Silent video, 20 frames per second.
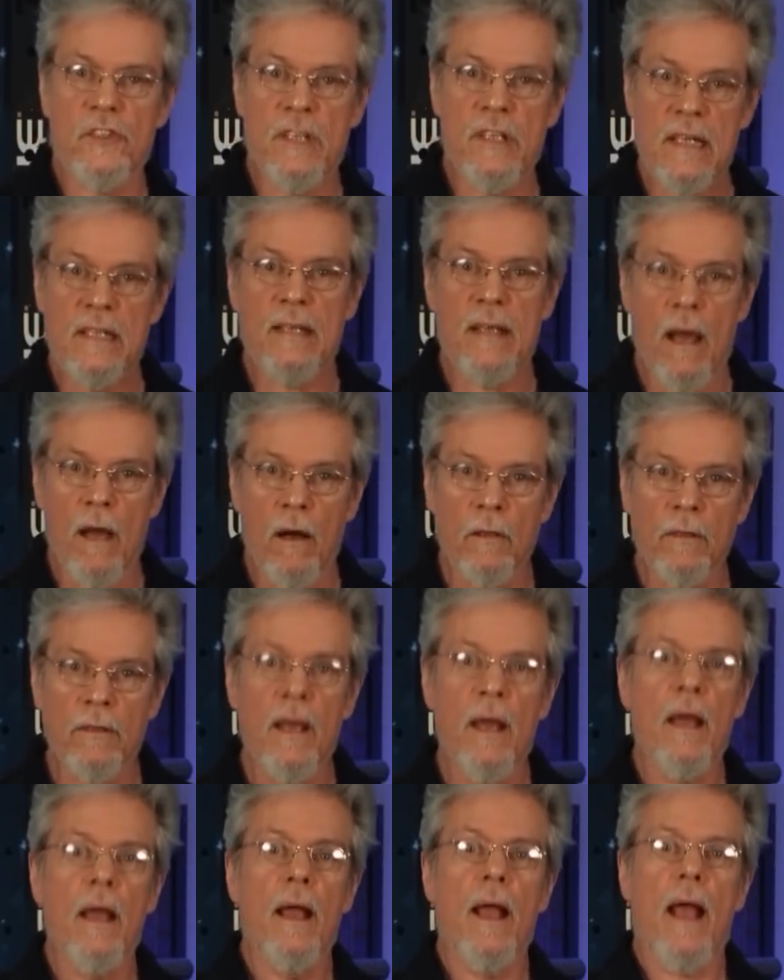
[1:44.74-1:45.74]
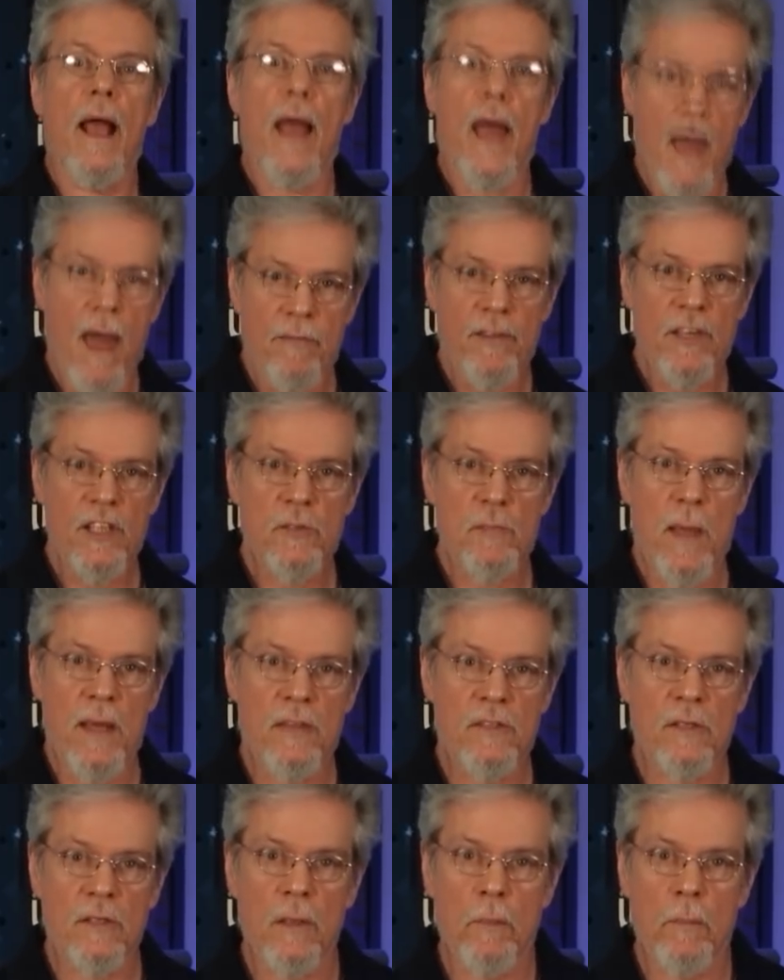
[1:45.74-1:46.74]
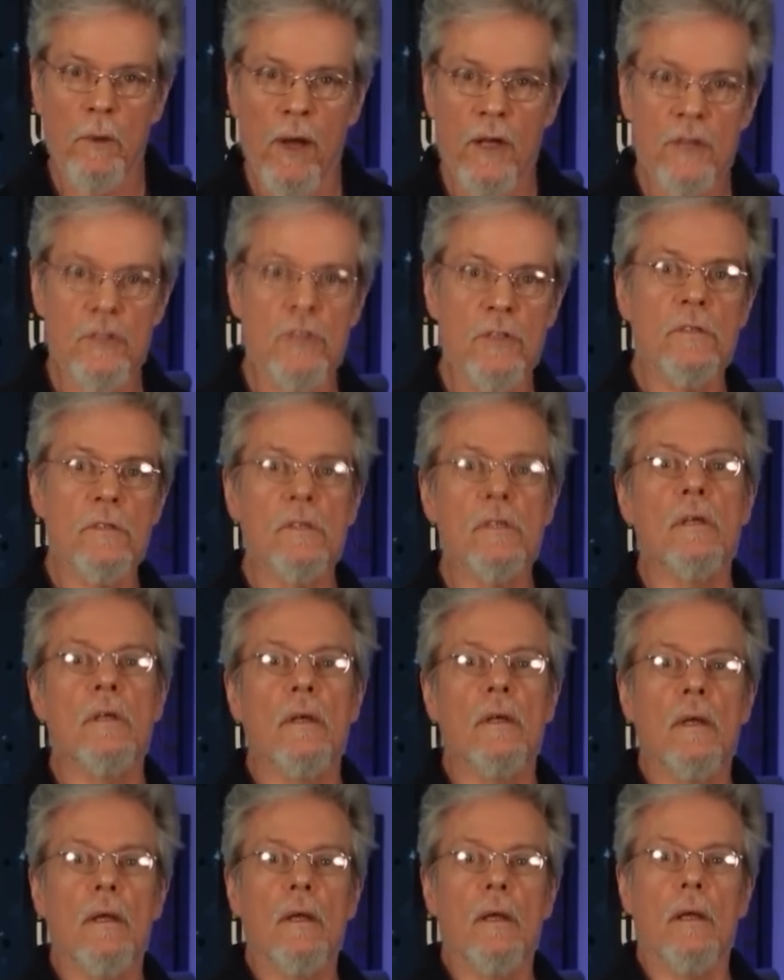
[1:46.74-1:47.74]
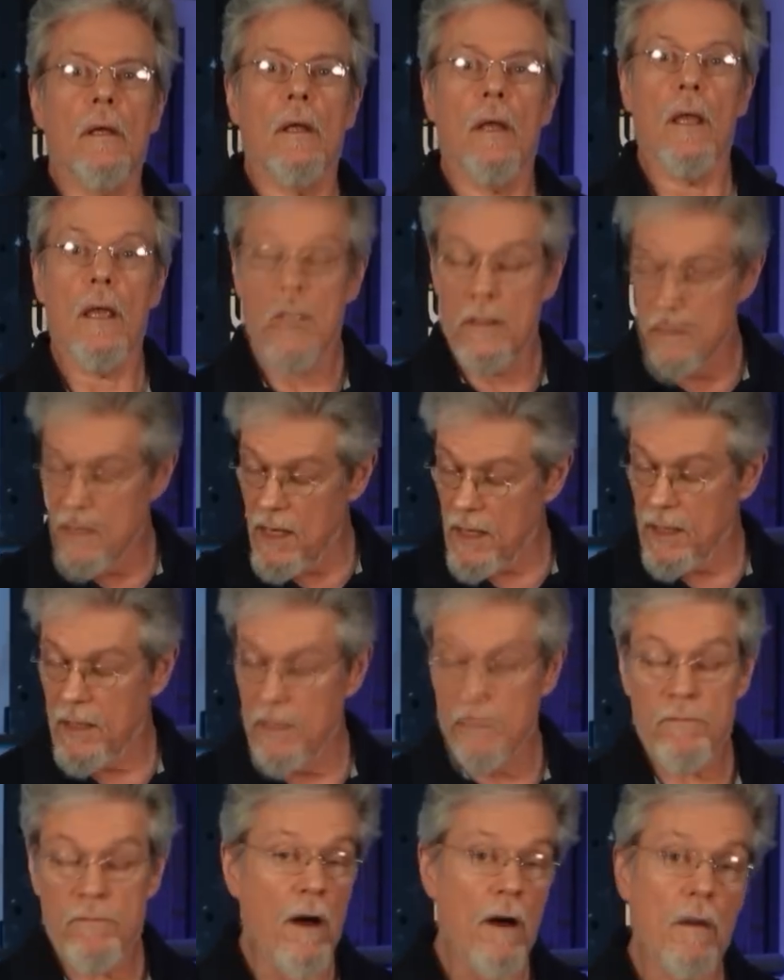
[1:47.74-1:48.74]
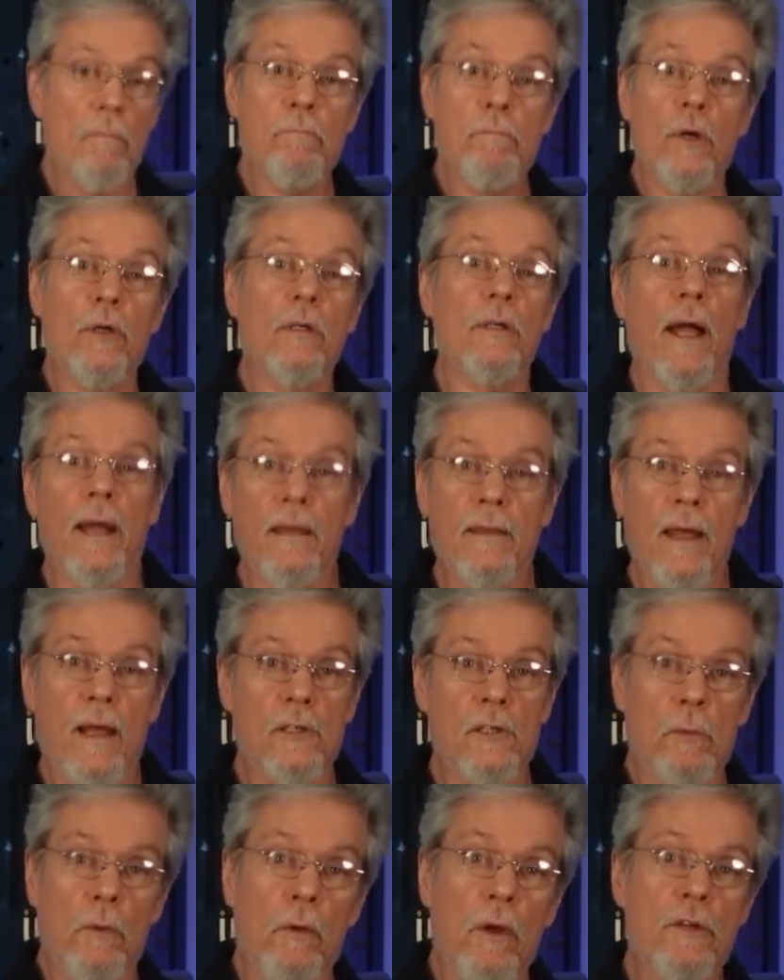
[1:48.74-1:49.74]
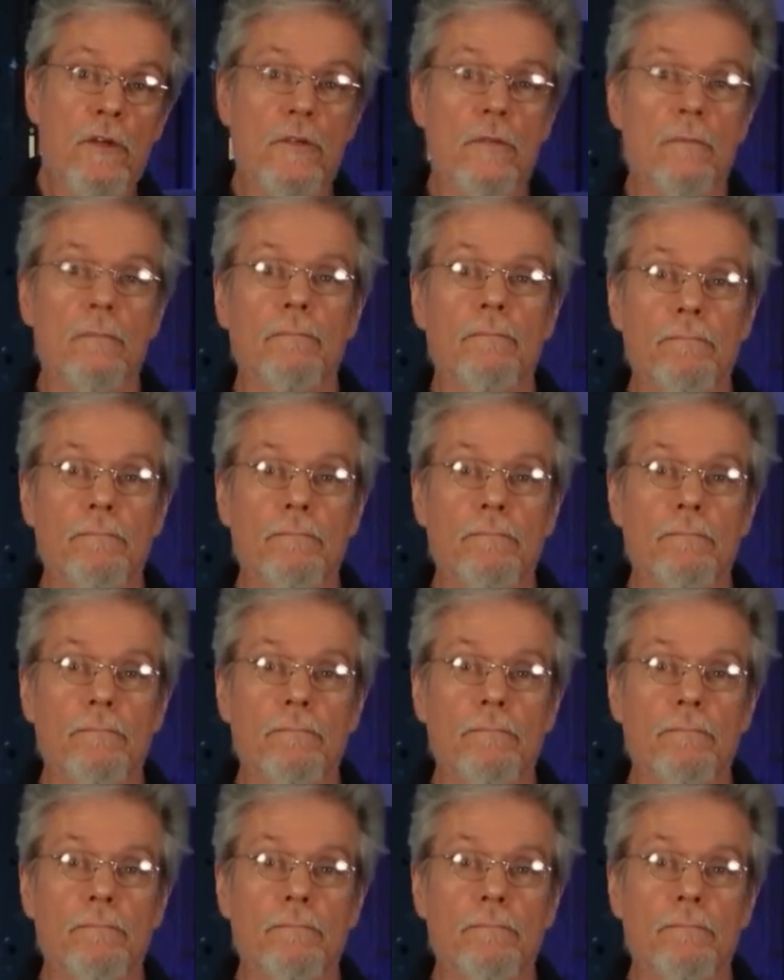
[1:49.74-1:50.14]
detailed, evidence-based deliberations indicative of book-length exploration.